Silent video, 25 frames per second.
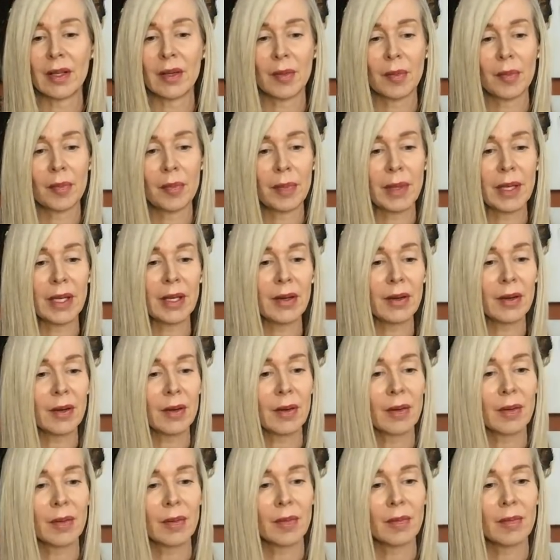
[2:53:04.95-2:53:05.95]
You know,
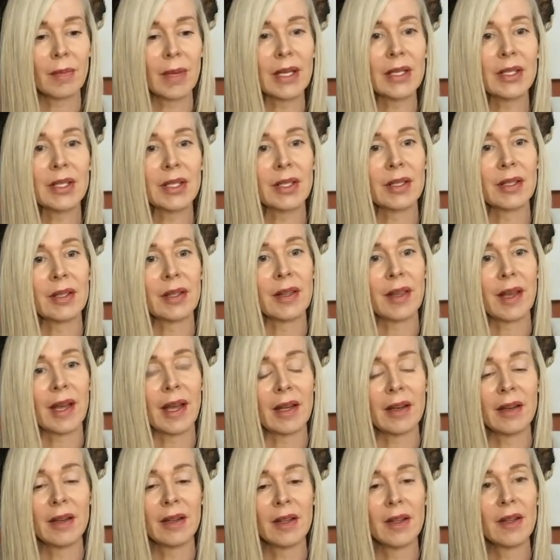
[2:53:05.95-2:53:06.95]
Peter mentioned
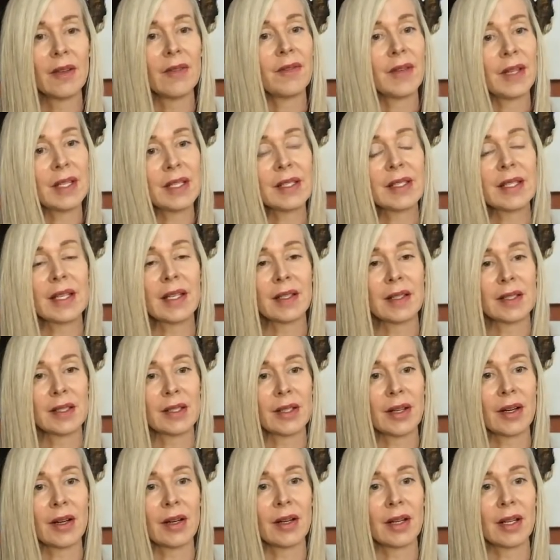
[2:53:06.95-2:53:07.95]
that FinCEN
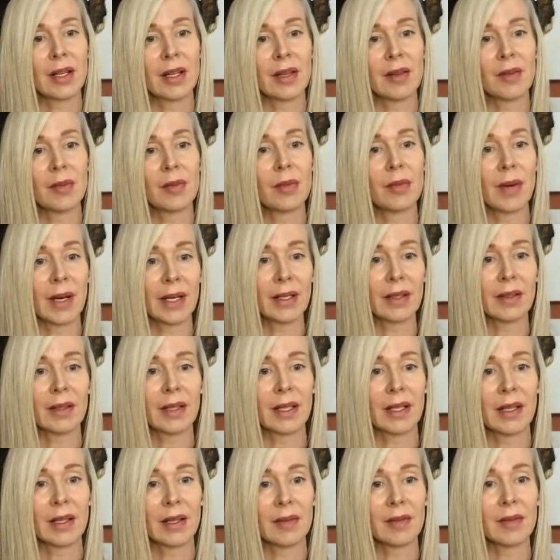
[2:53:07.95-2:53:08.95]
started
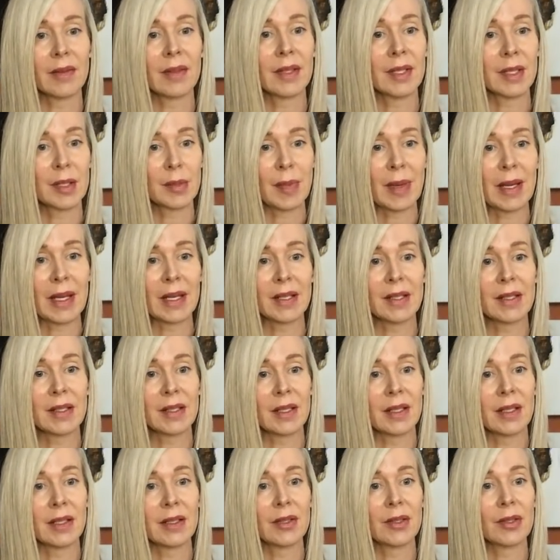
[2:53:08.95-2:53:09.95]
regulating the space
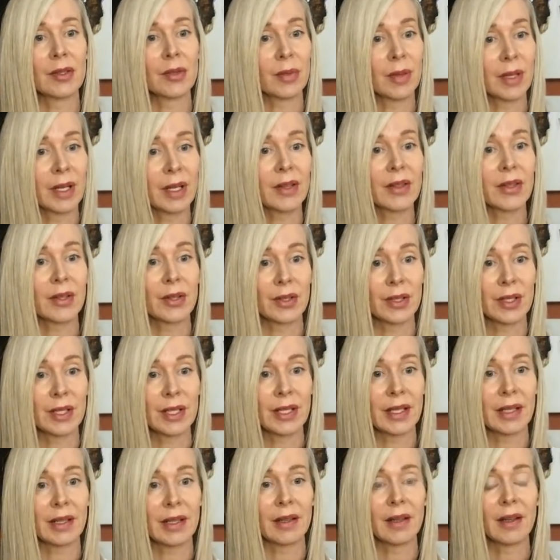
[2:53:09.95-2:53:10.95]
in
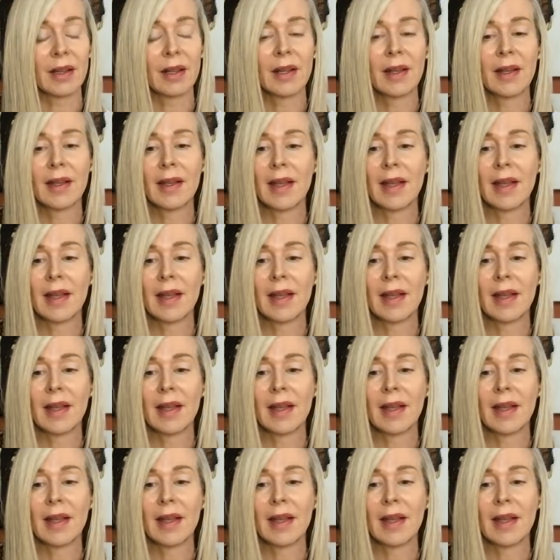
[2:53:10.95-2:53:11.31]
2013.